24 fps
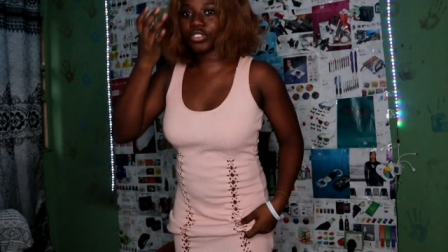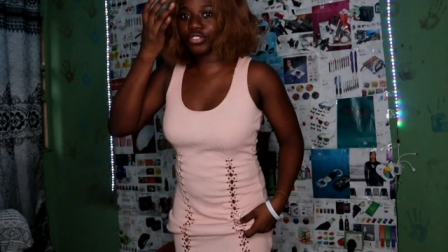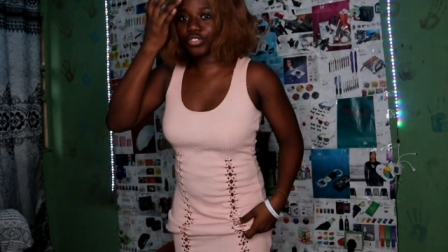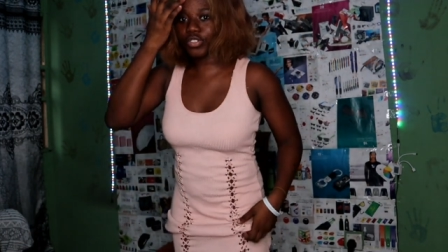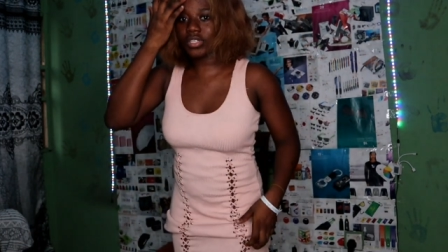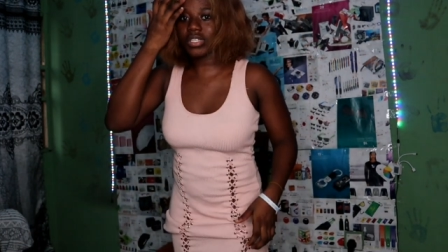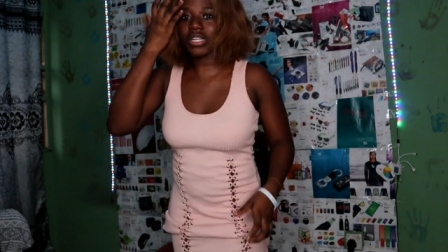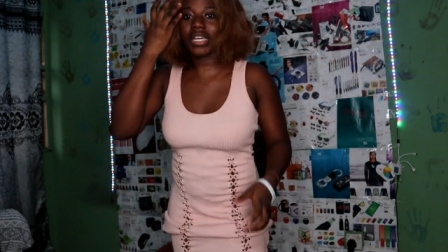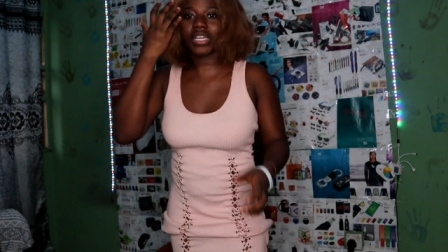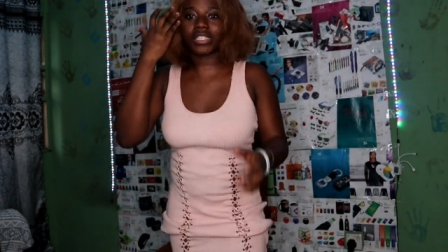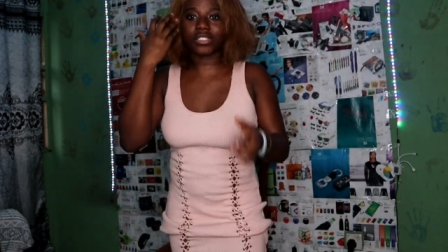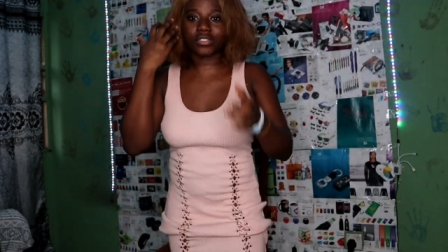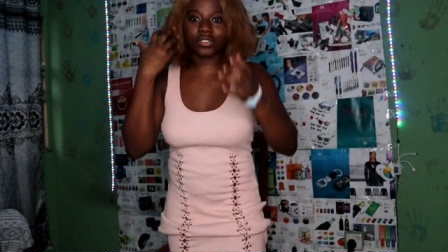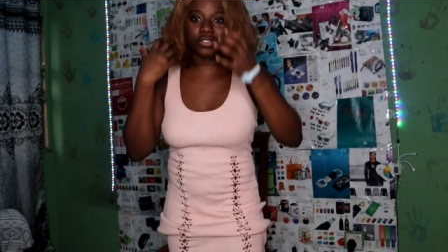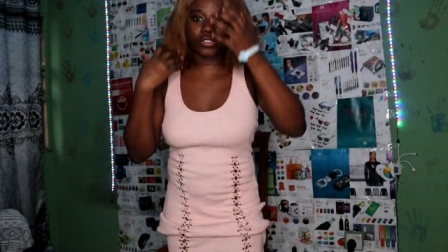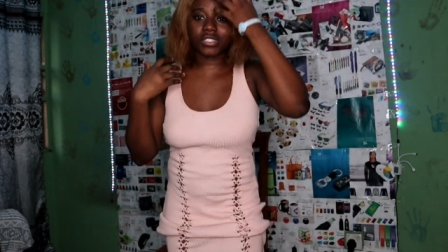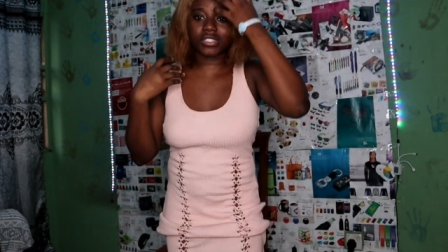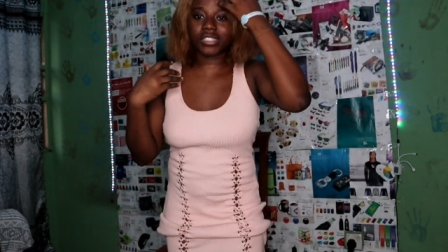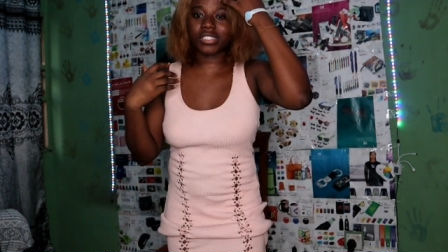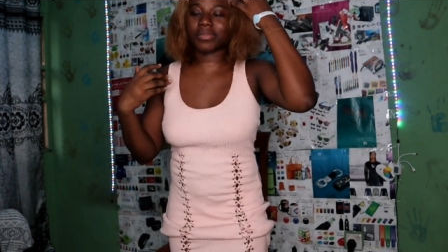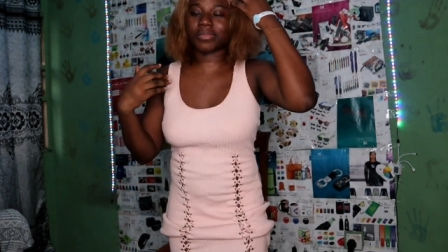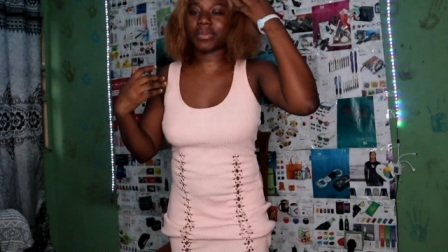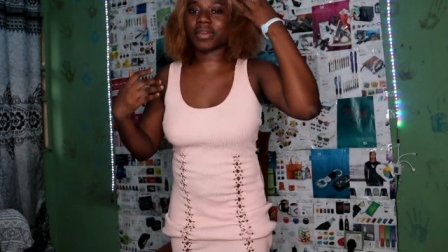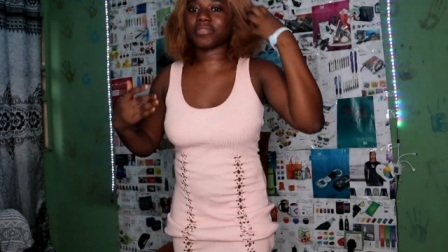just realized you can
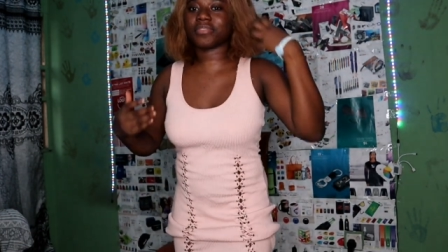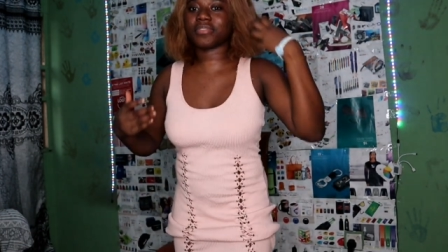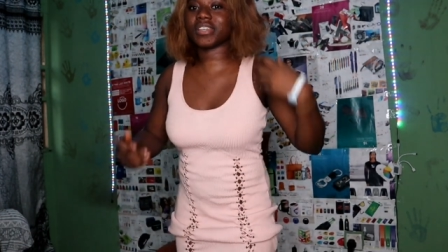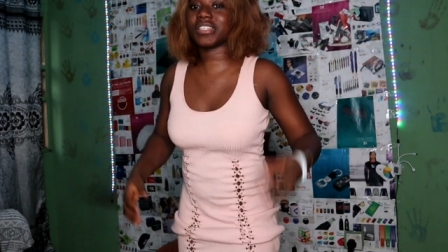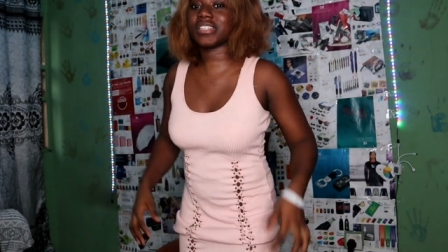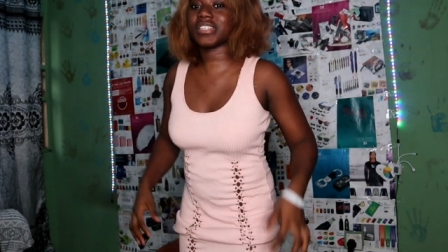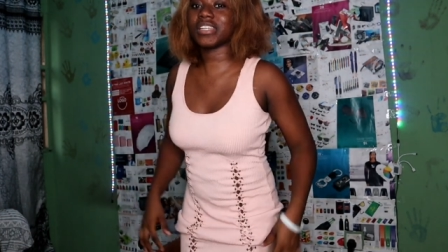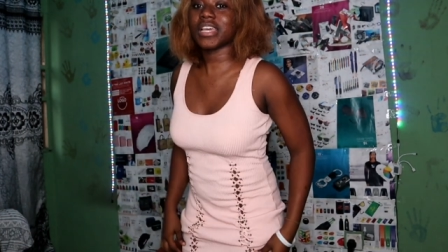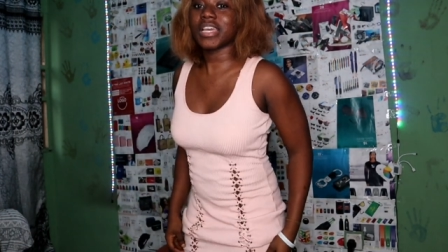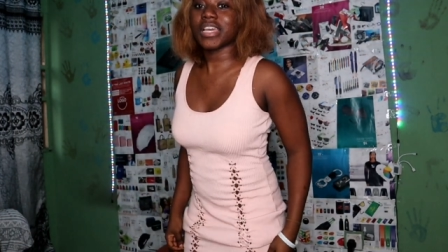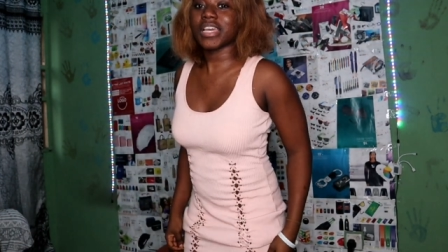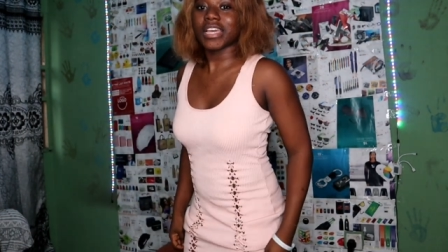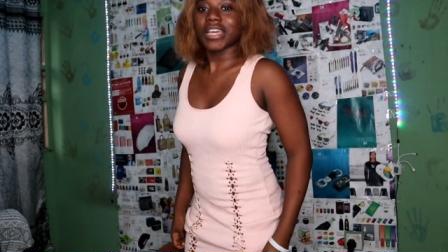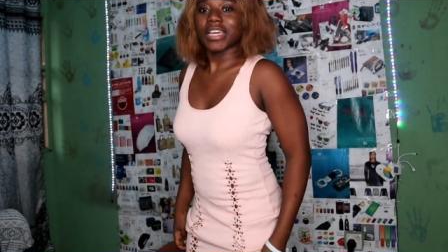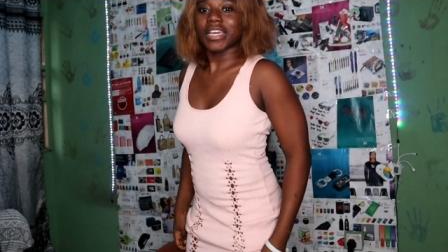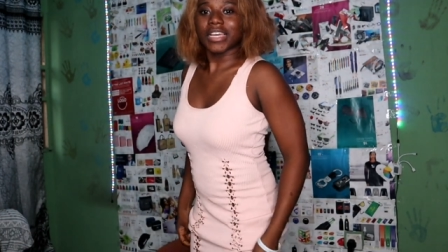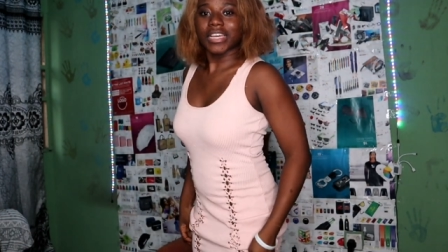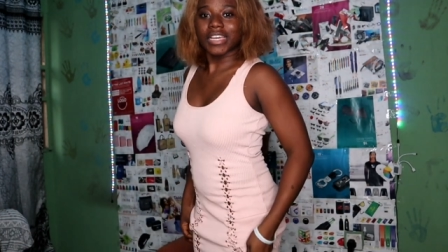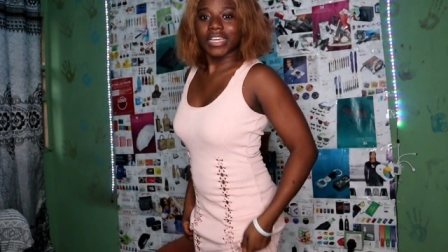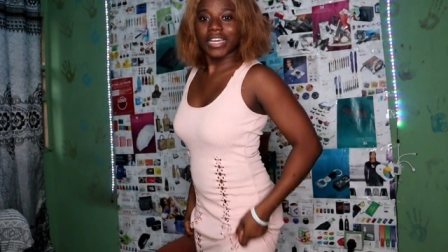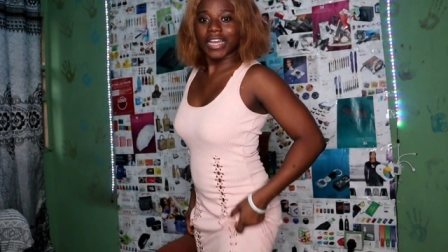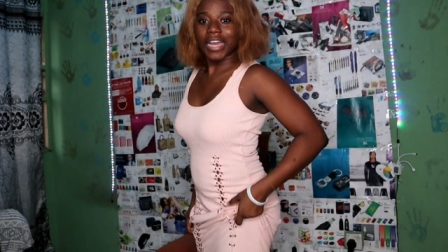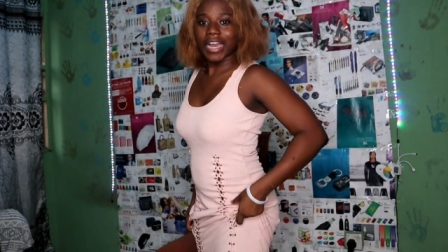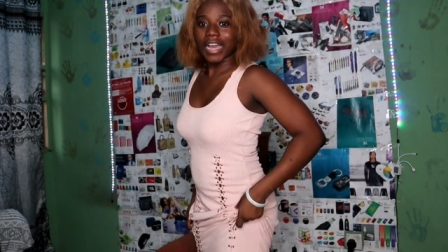not see my face.
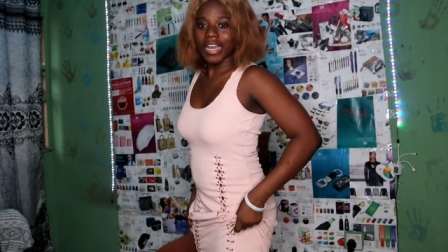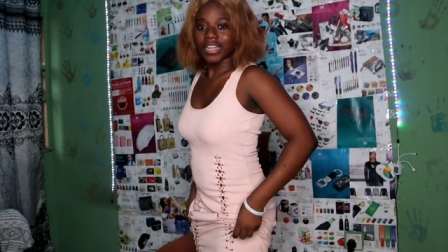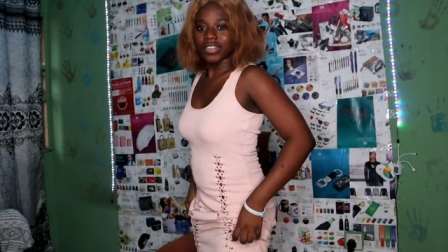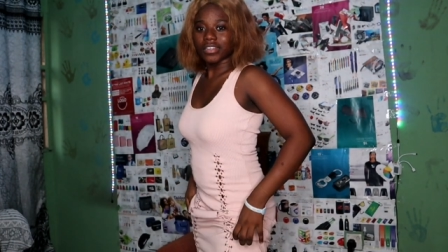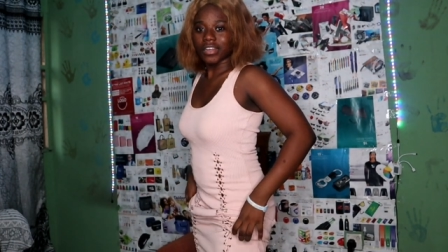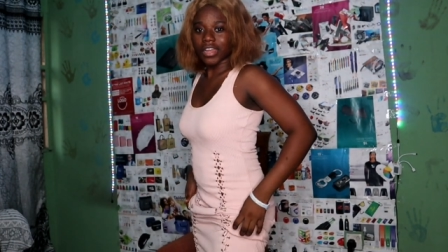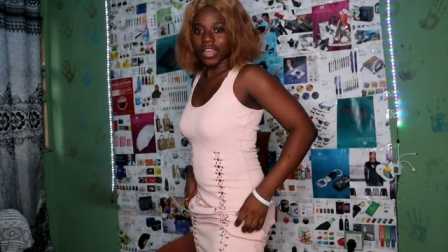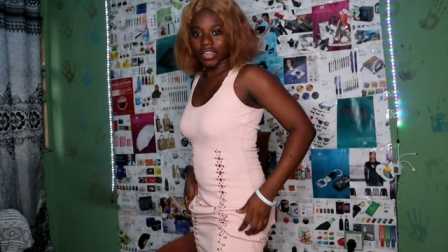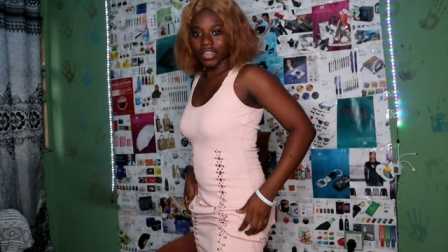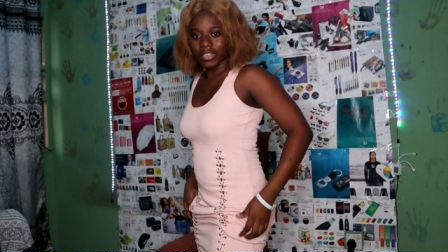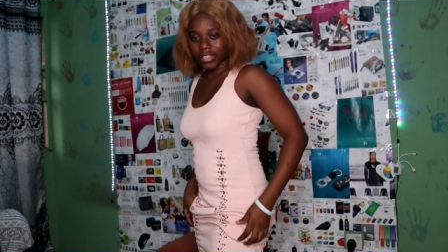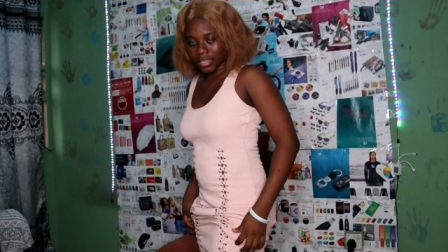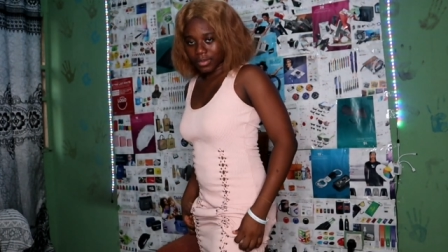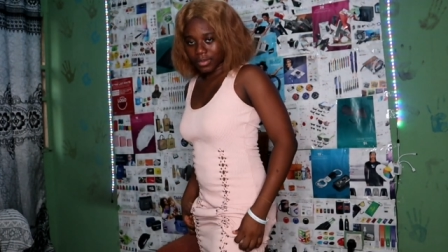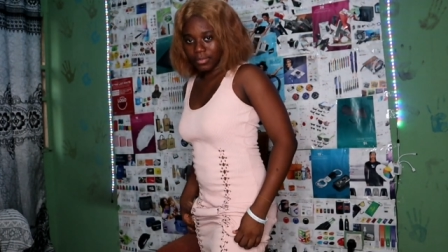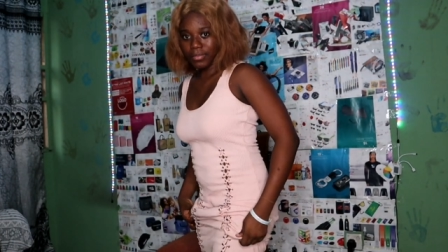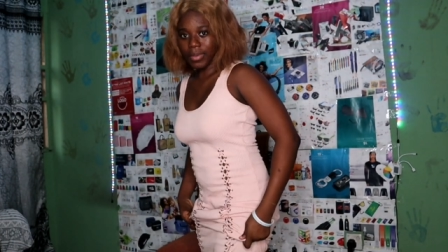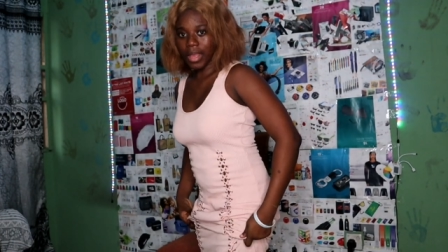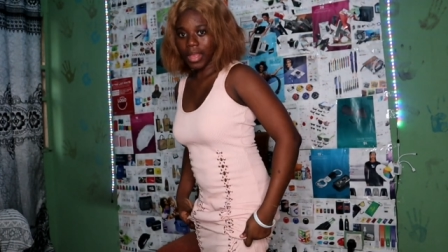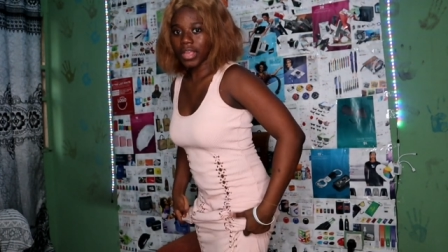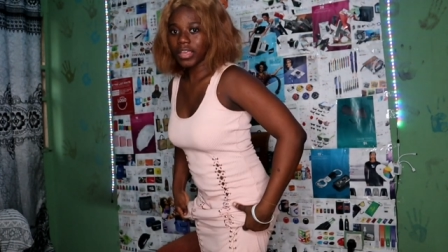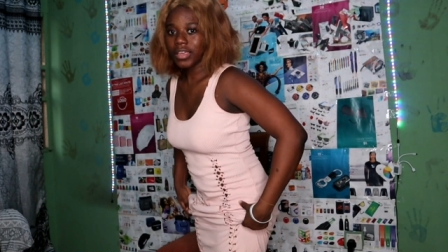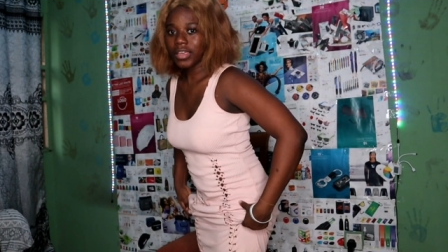And I can